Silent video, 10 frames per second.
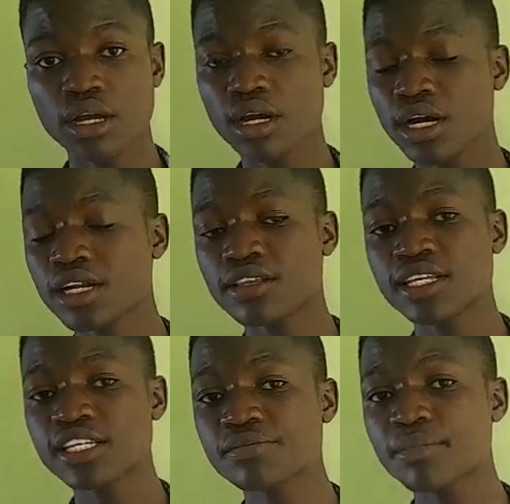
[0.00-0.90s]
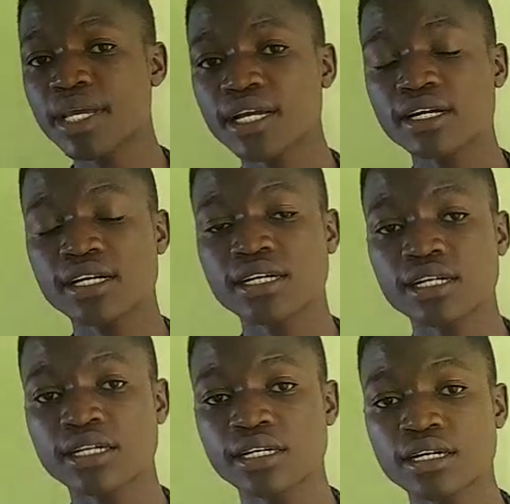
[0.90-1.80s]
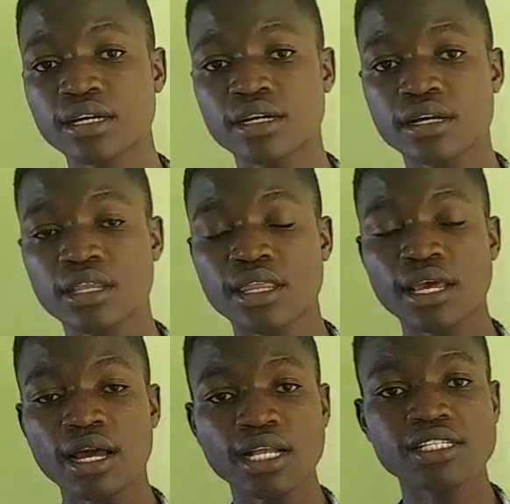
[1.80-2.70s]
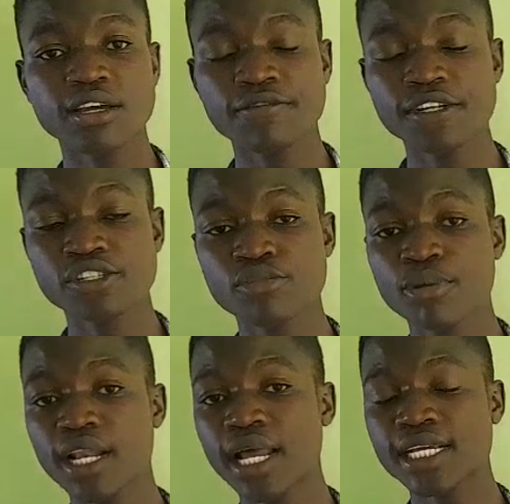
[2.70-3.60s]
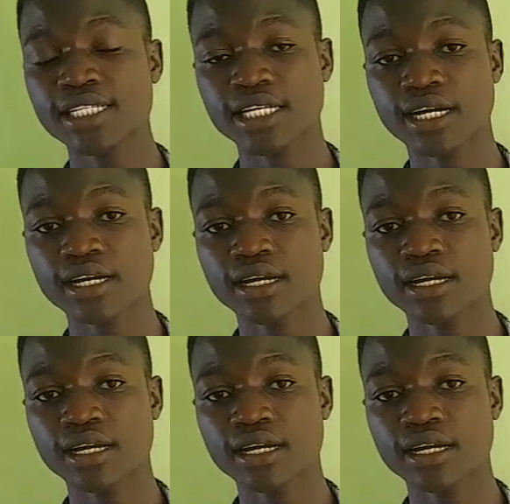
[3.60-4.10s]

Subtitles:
and this make the earth's surface to be lighter,